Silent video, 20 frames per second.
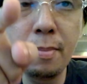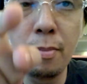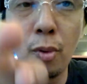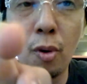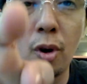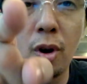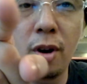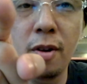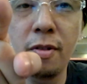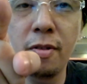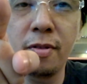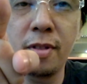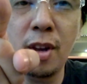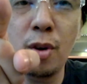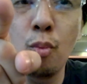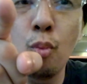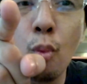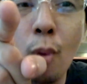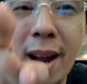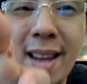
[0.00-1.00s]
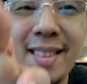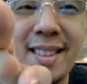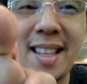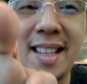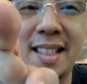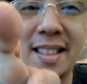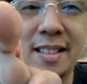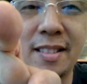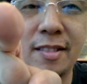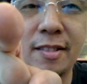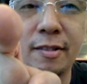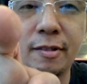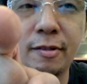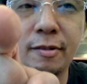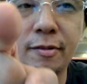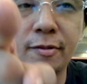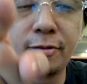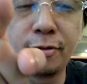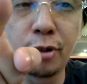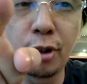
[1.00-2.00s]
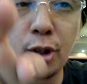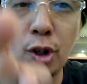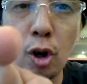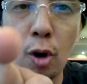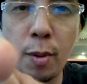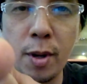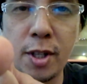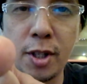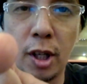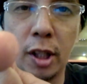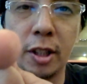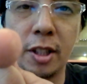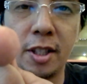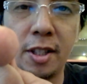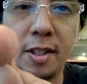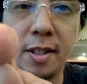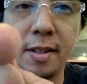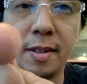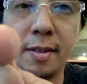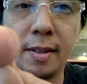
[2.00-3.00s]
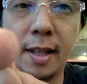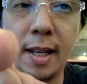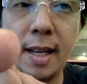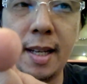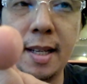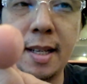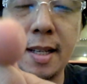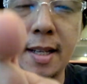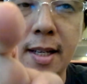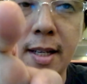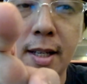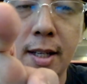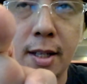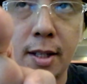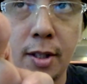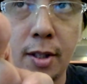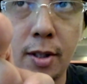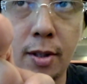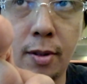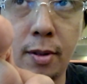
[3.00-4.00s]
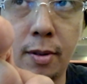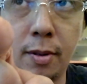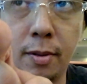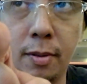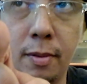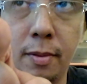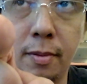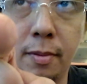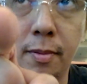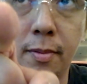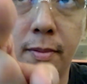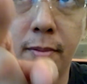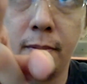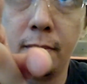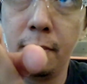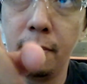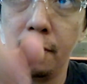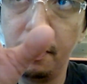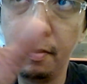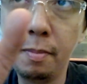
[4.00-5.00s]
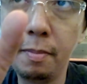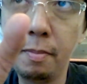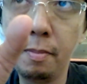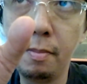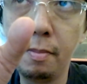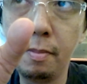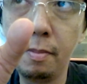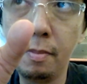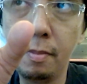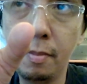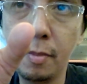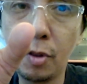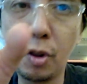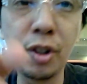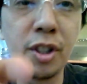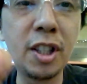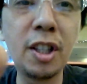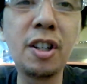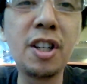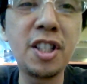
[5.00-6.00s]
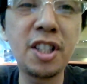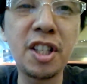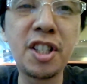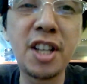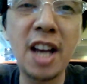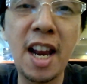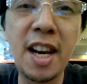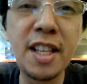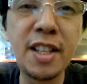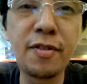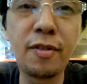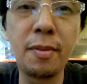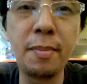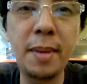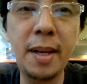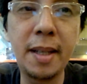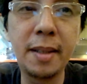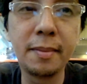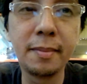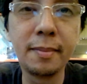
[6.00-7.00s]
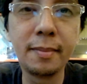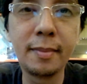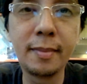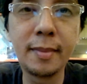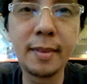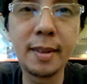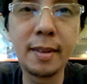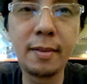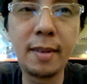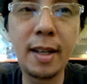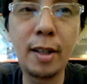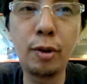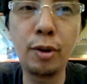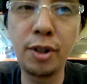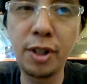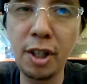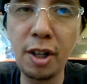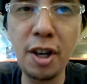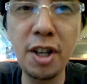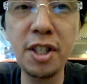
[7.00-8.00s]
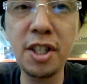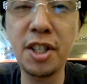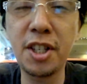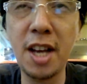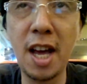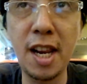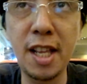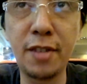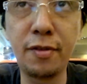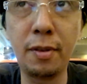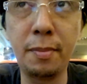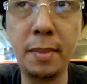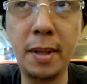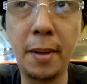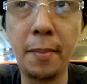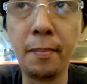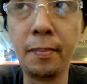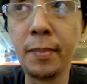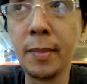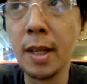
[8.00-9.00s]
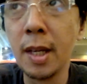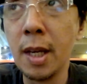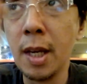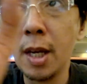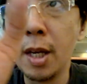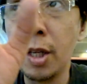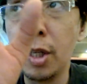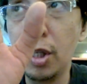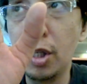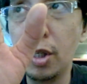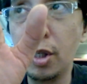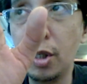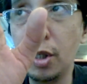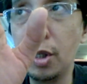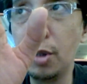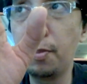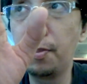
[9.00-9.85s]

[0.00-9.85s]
more than waiting for your results. Okay, so consider this a challenge for me. Consider this a challenge for me. You